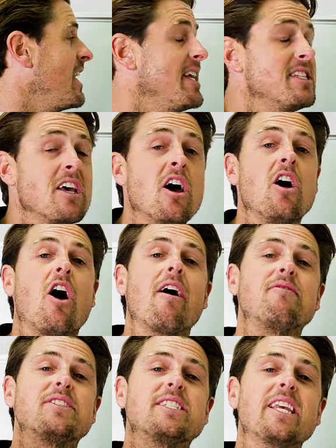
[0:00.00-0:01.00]
is
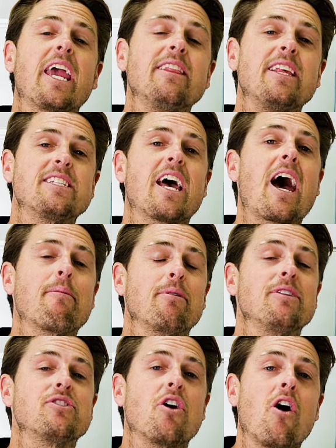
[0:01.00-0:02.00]
I've seen this
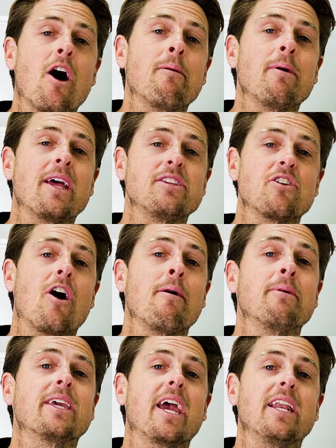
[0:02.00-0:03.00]
happen time and
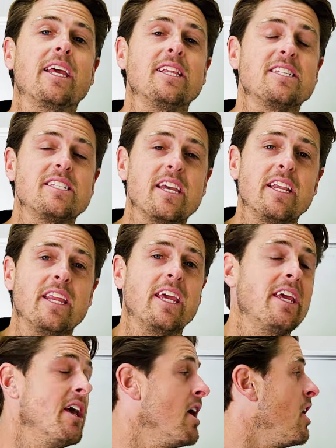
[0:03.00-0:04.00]
time again in
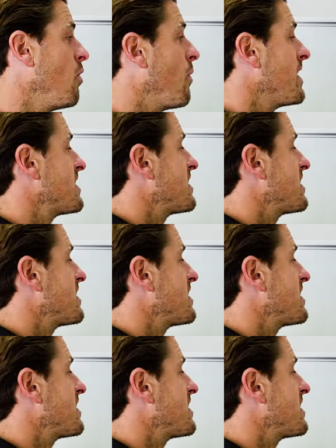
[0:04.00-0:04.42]
Sydney, where